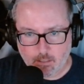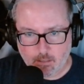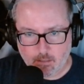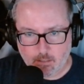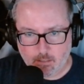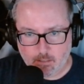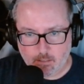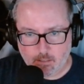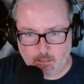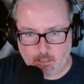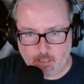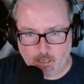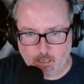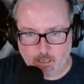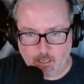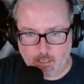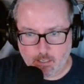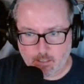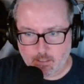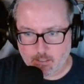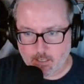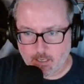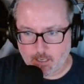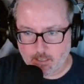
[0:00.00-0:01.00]
This is high.
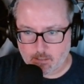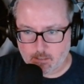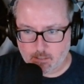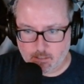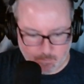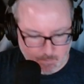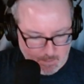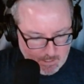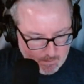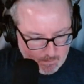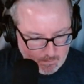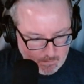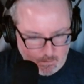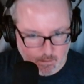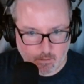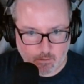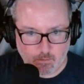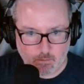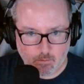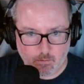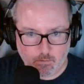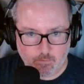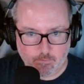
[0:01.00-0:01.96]
This has to be low.